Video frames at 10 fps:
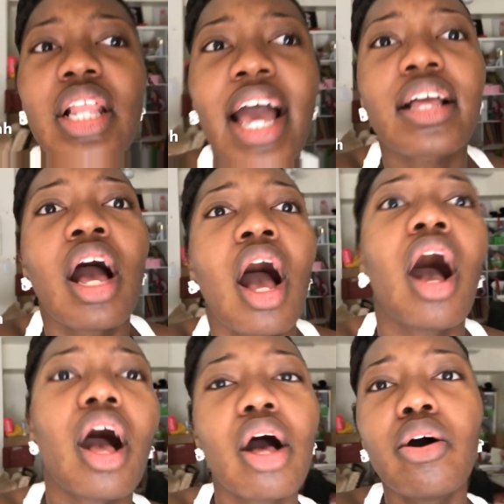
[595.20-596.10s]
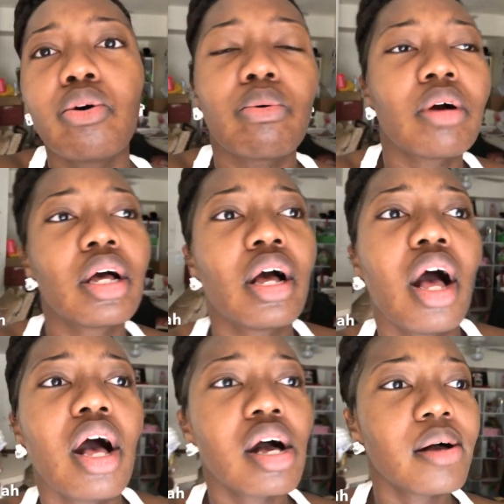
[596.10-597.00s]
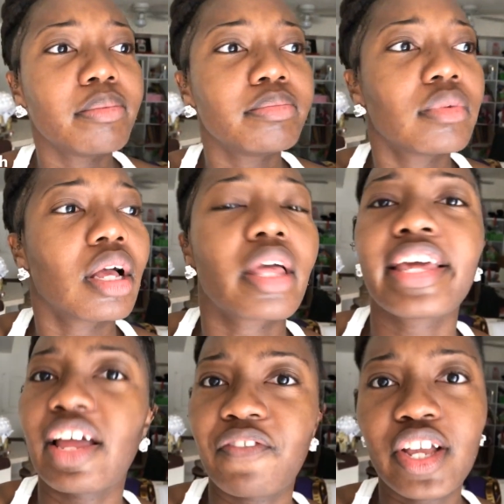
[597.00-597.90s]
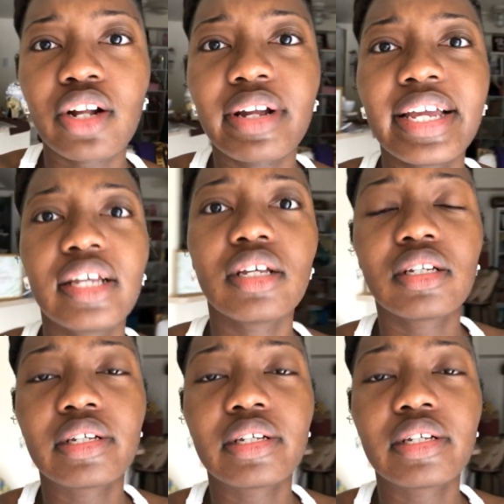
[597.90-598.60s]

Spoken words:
like, oh, Can I finger it?